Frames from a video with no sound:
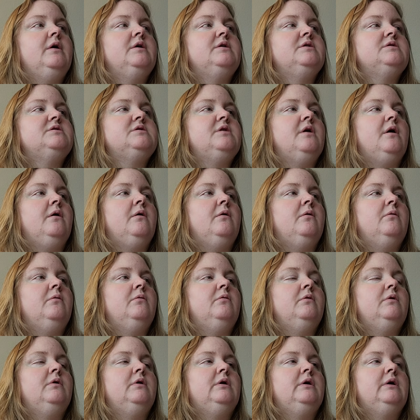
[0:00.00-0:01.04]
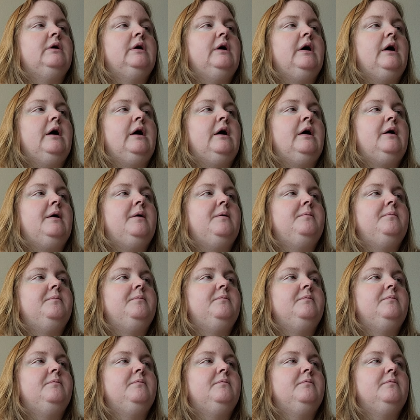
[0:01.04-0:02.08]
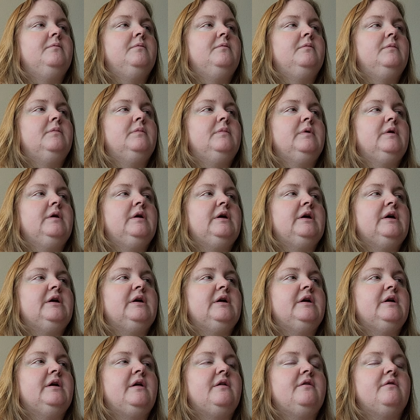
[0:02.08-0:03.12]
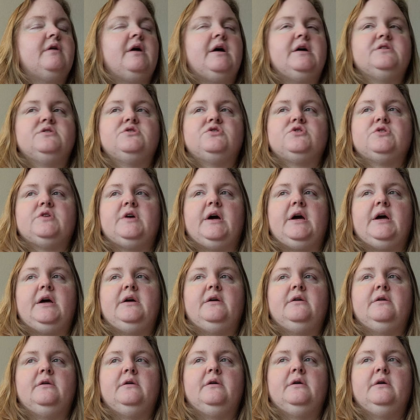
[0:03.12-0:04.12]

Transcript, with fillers: So um, get another ice tray